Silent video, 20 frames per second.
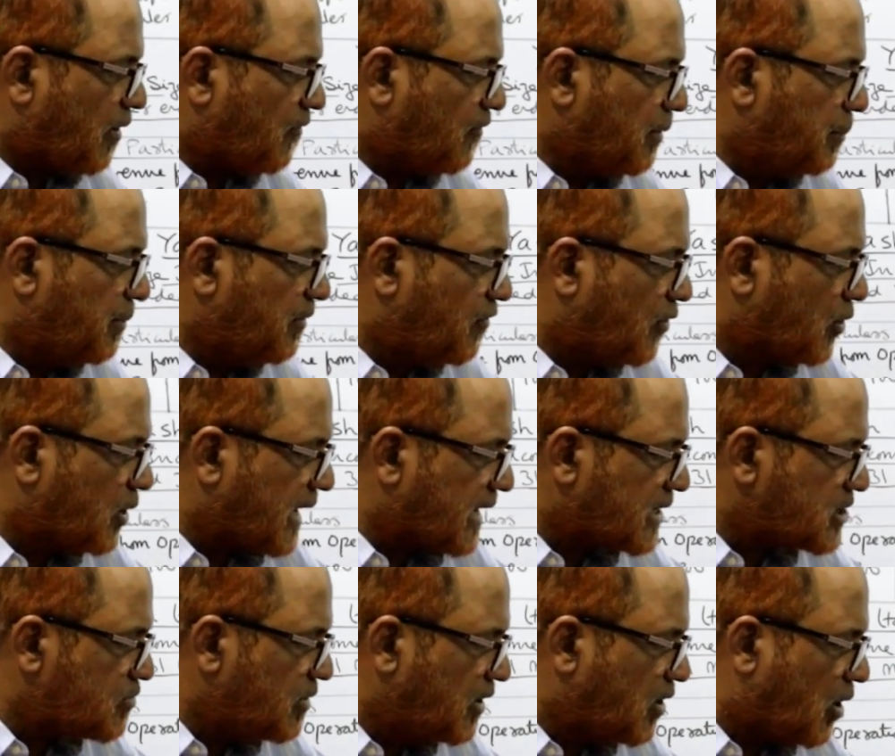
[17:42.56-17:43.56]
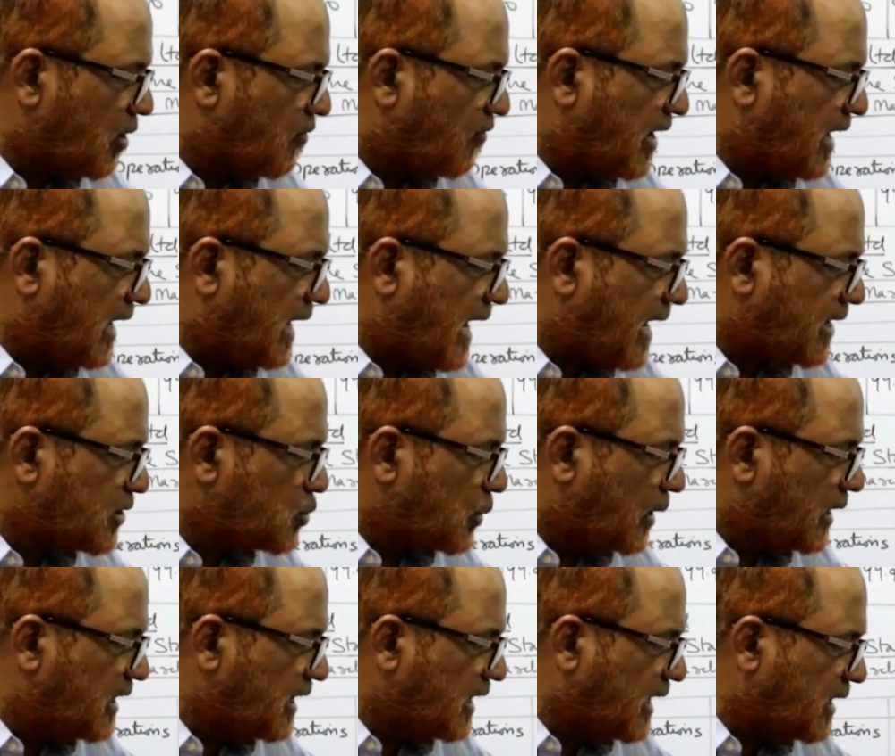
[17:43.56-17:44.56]
profit before tax we got
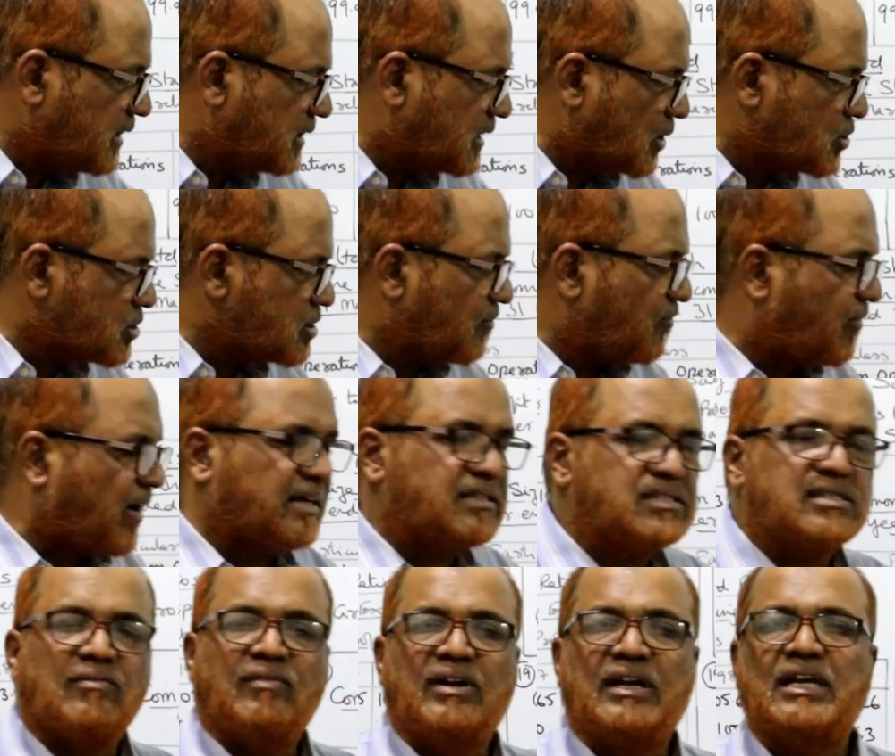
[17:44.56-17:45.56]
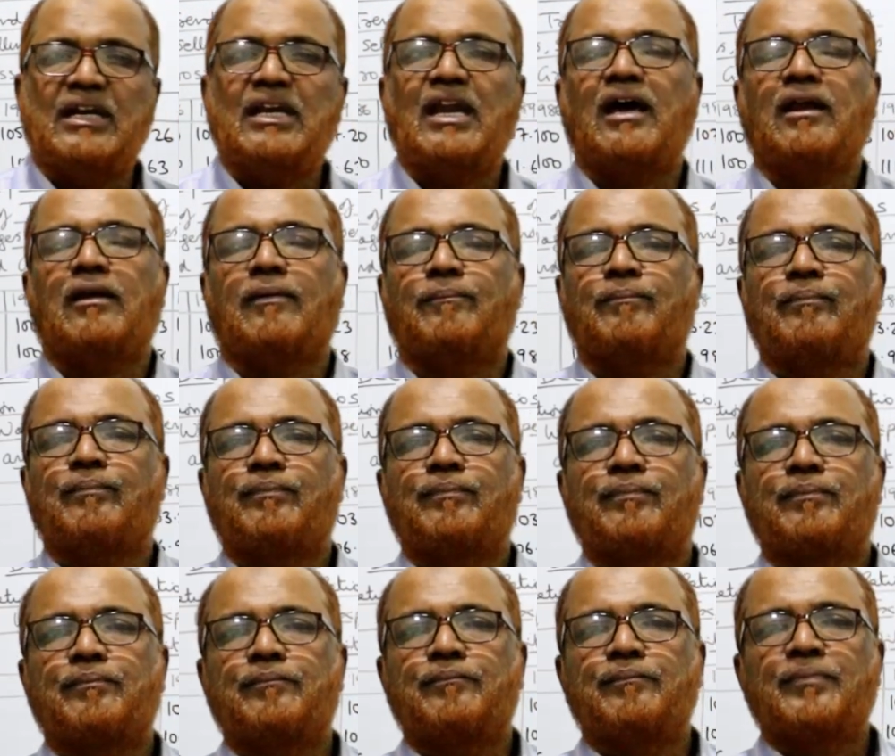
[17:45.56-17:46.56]
1,29,579.
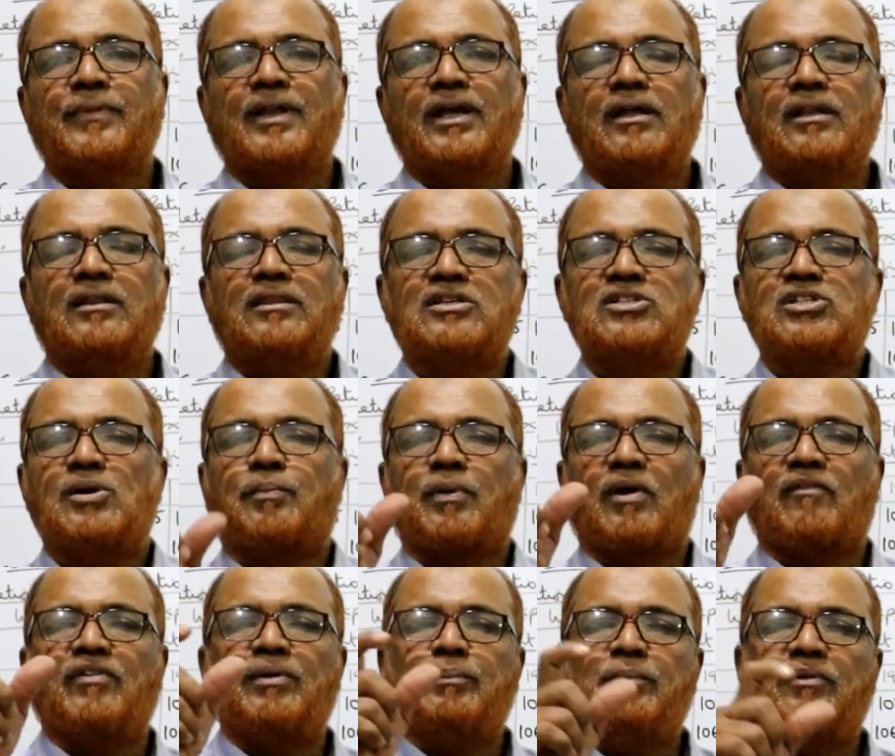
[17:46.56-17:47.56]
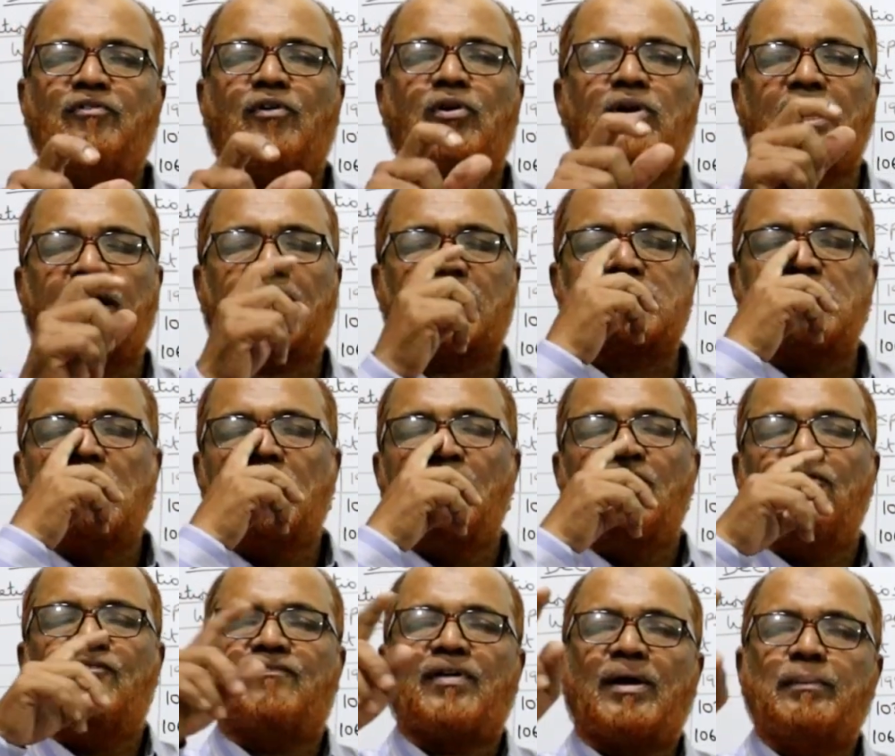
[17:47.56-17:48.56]
This is the profit before tax.
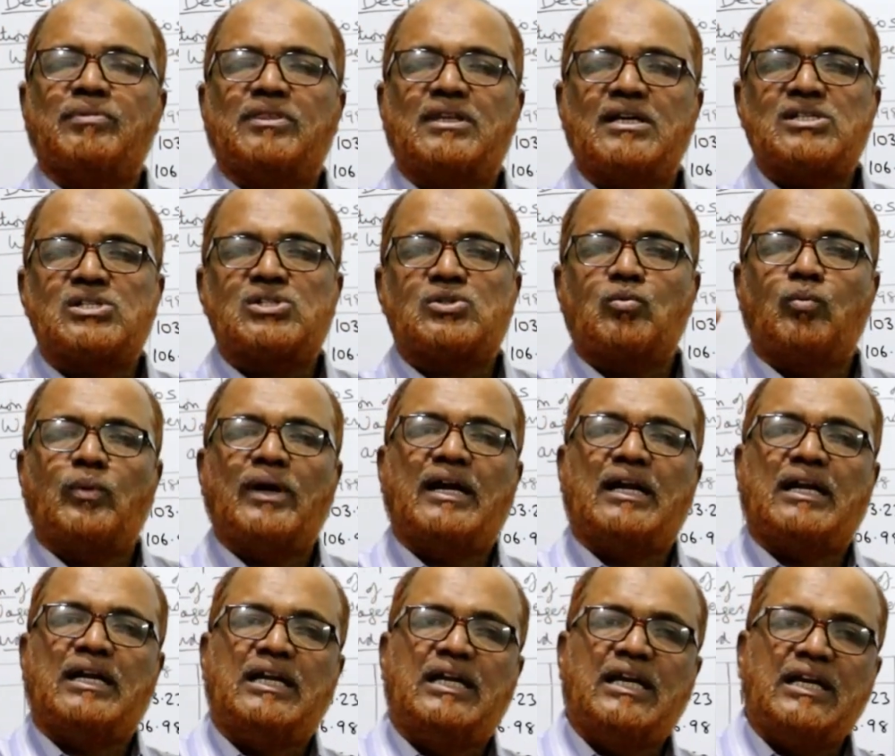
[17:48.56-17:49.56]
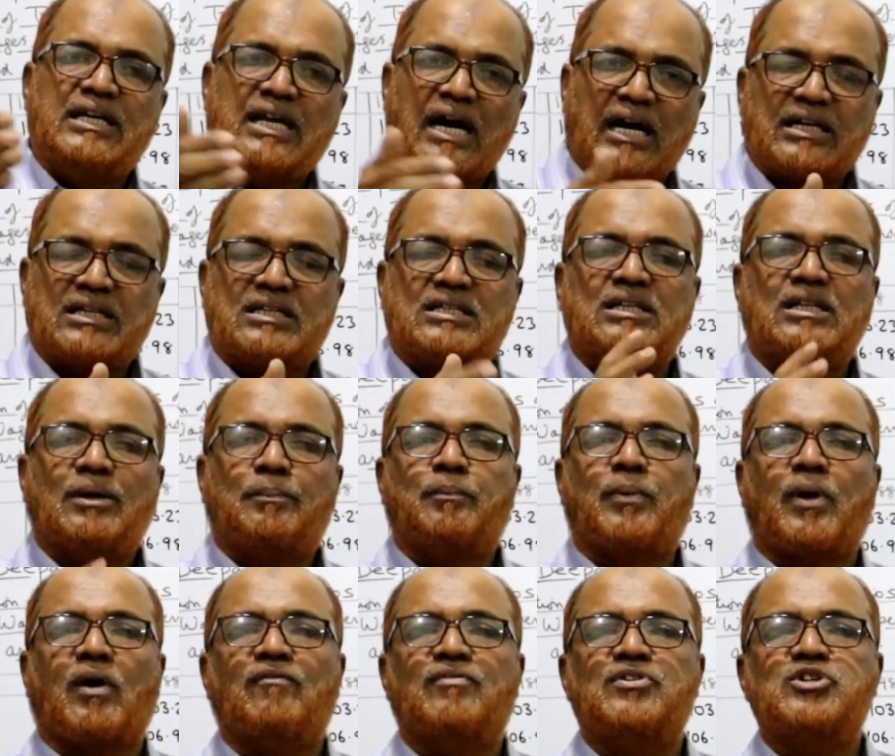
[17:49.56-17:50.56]
From this, we deduct the
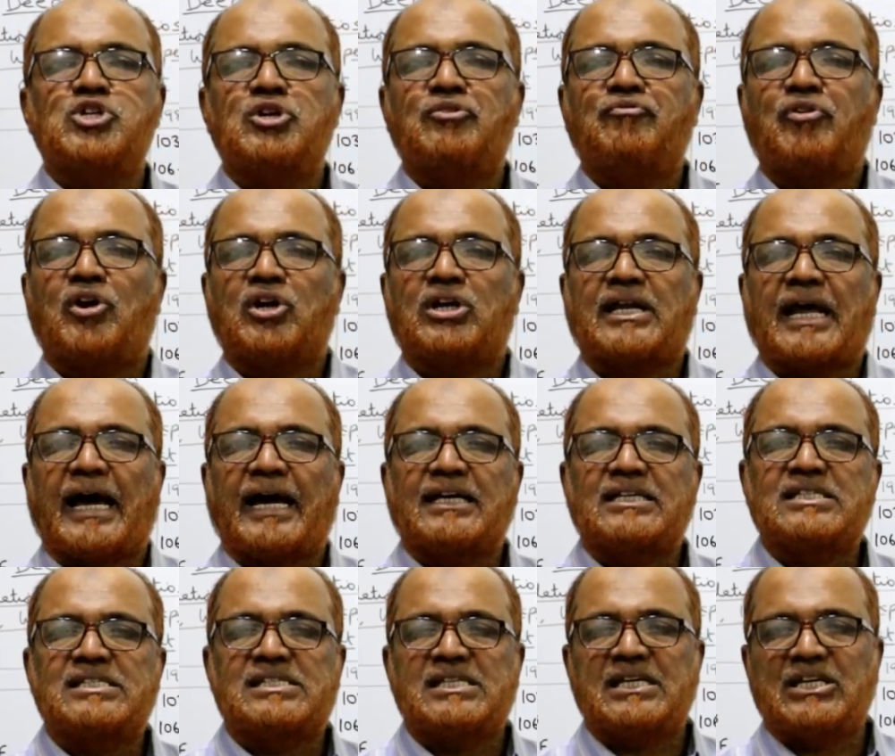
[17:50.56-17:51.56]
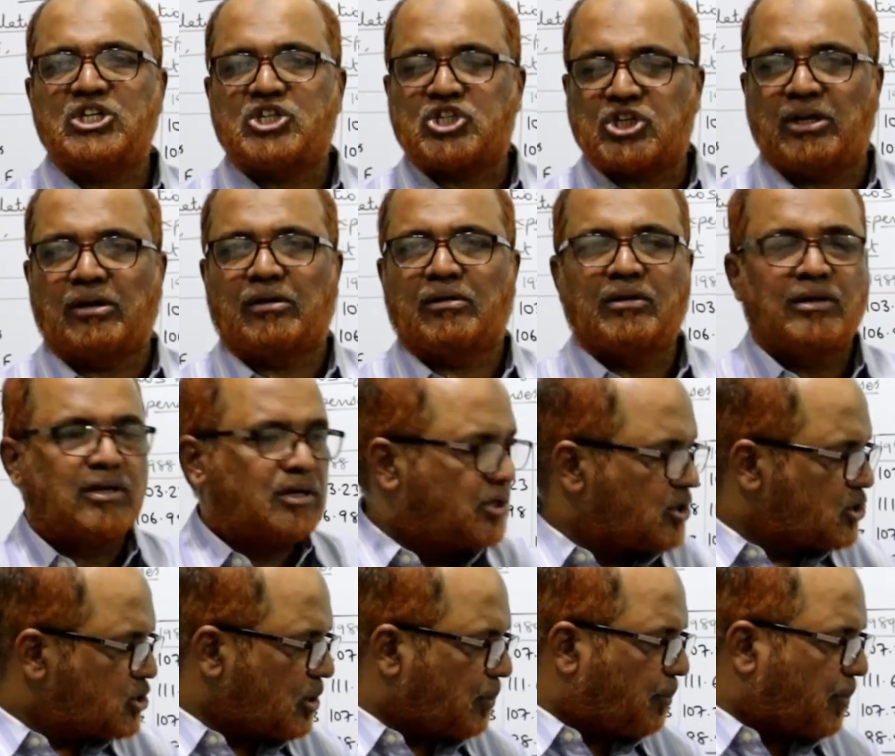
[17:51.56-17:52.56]
provision for taxation.
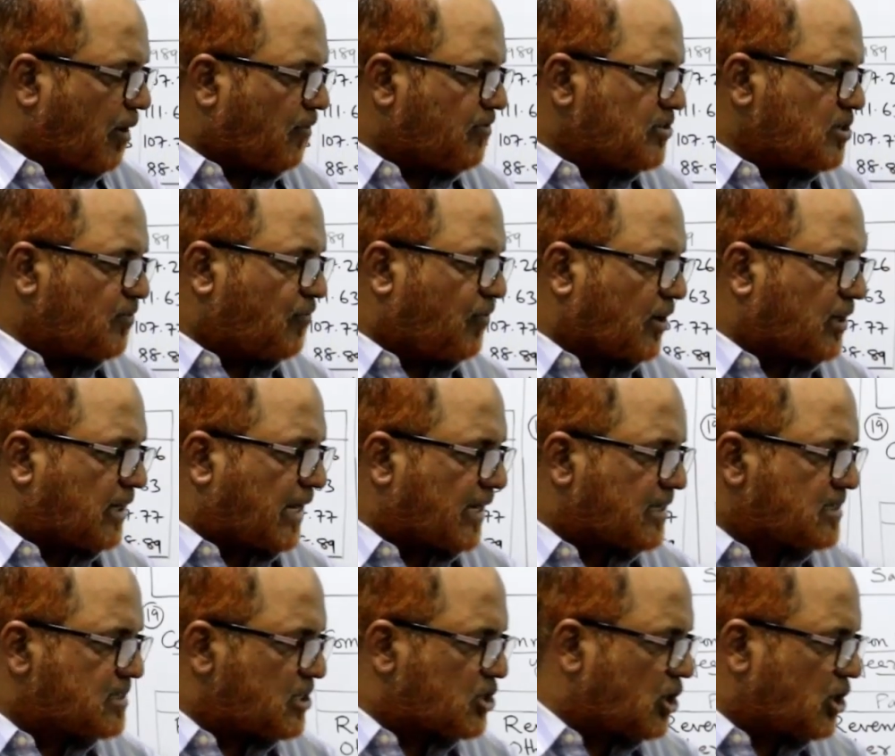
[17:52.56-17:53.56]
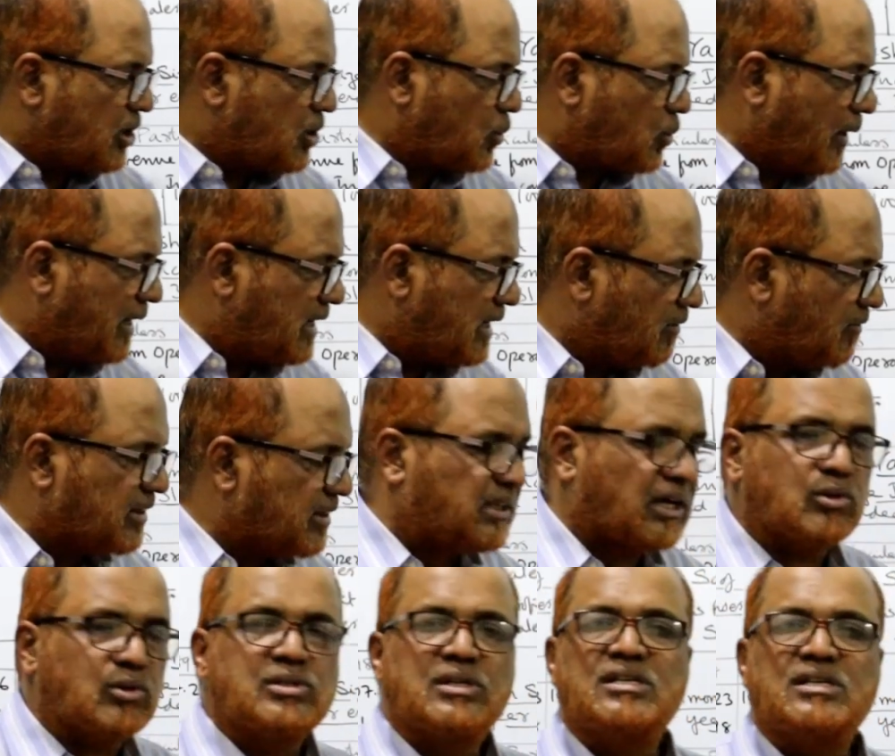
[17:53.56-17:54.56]
So provision for taxation
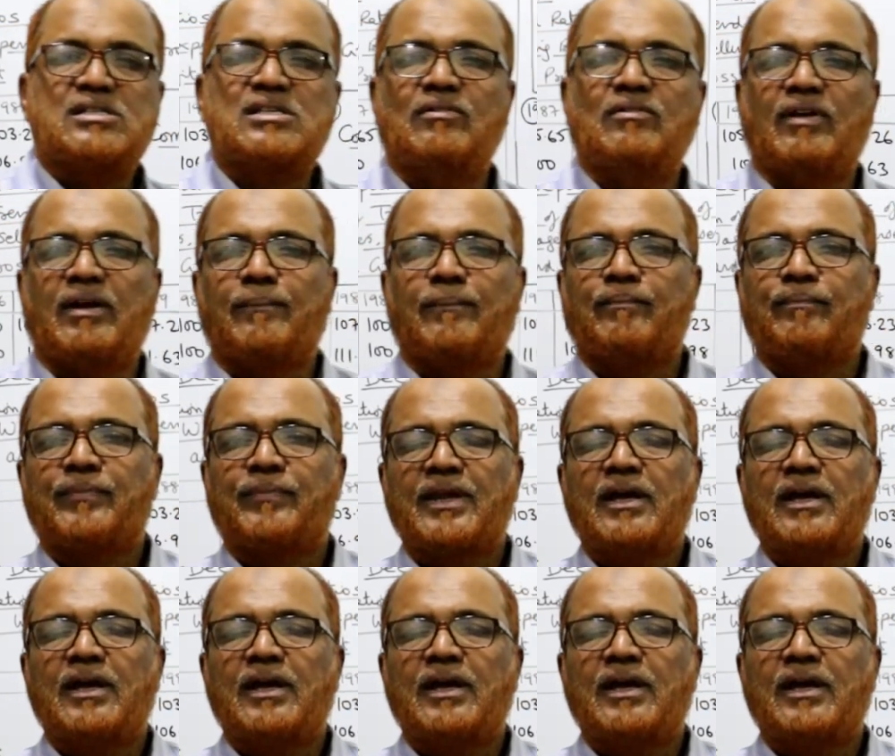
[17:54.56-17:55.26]
21,000 is given.